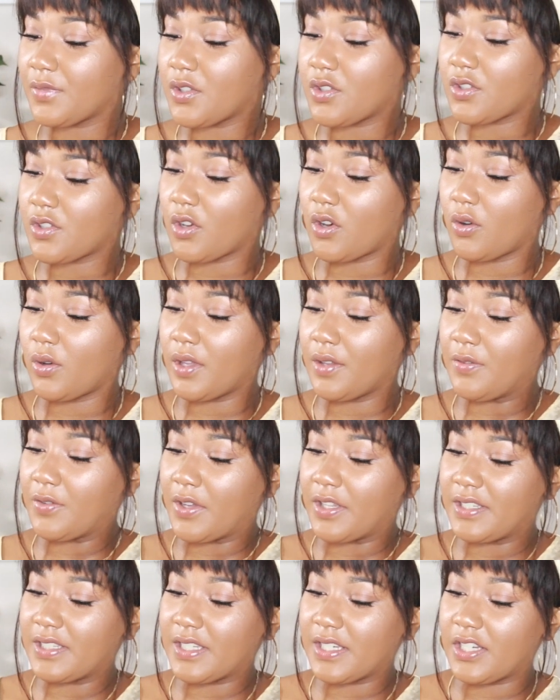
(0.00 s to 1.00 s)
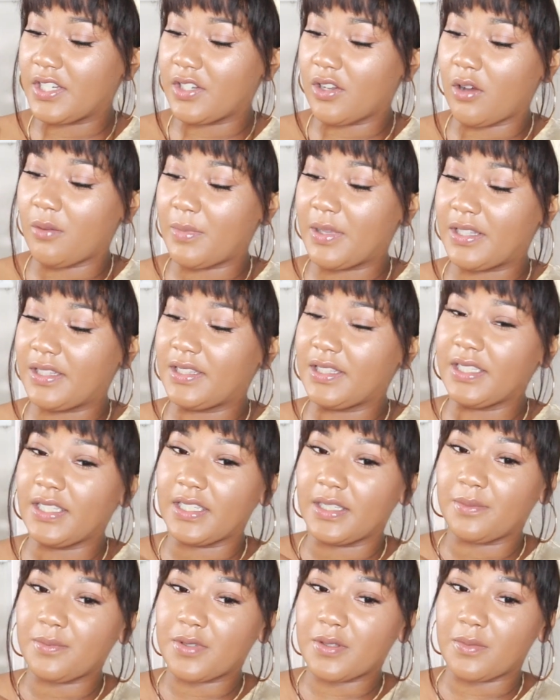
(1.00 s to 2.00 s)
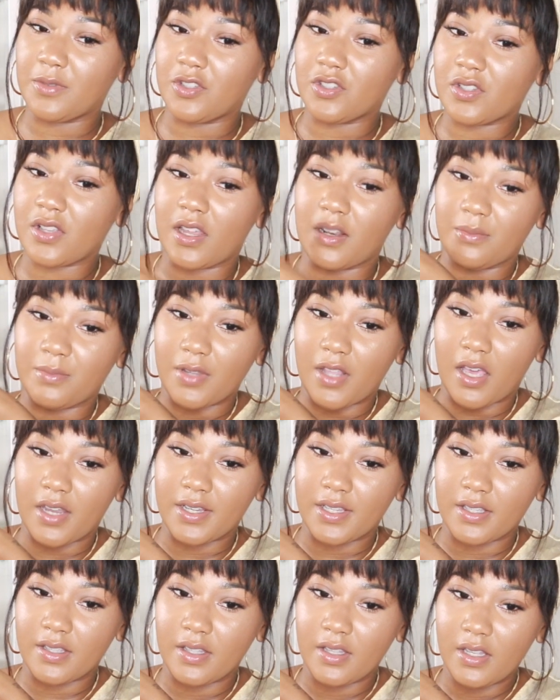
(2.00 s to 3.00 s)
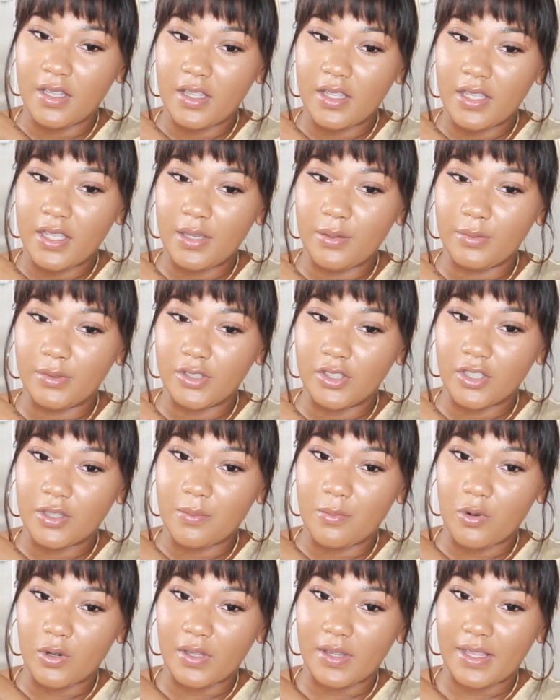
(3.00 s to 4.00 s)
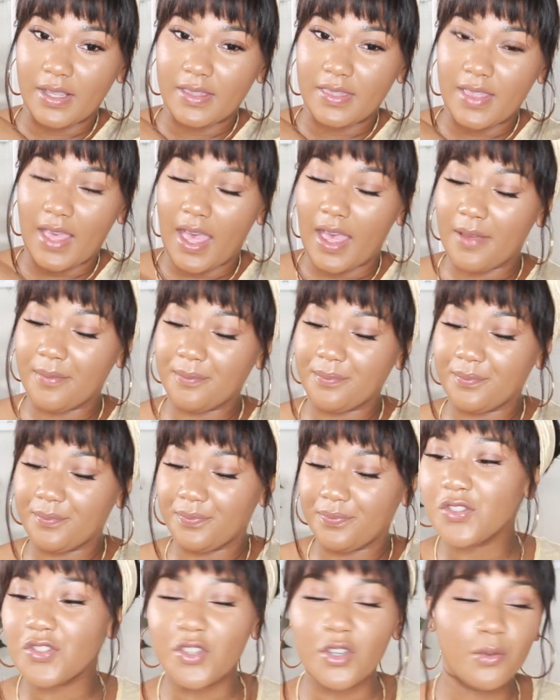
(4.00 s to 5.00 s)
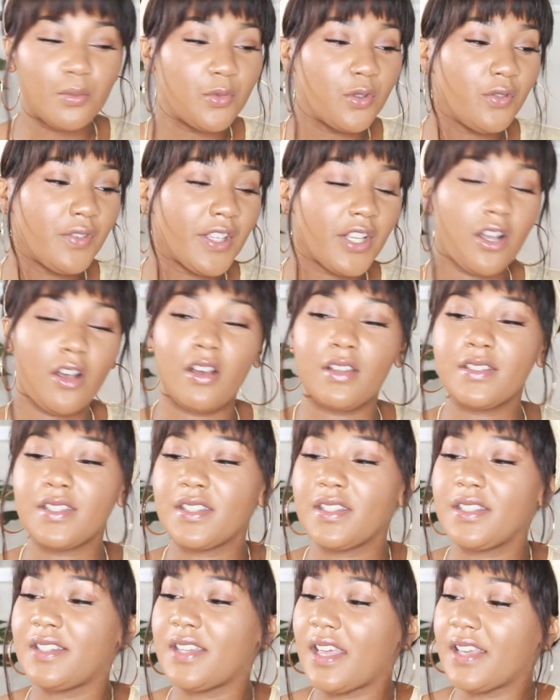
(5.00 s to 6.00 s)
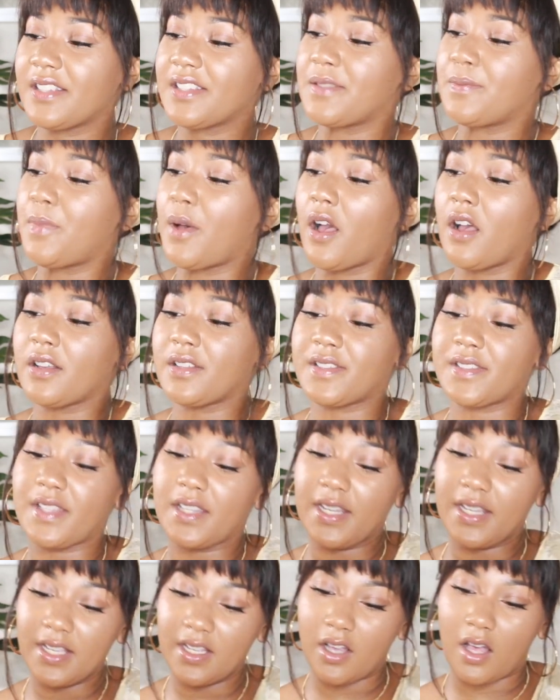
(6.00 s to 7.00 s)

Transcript: So if I did it on my lips, let me just kind of blot it, it would look more like that. So moving on to the next box that I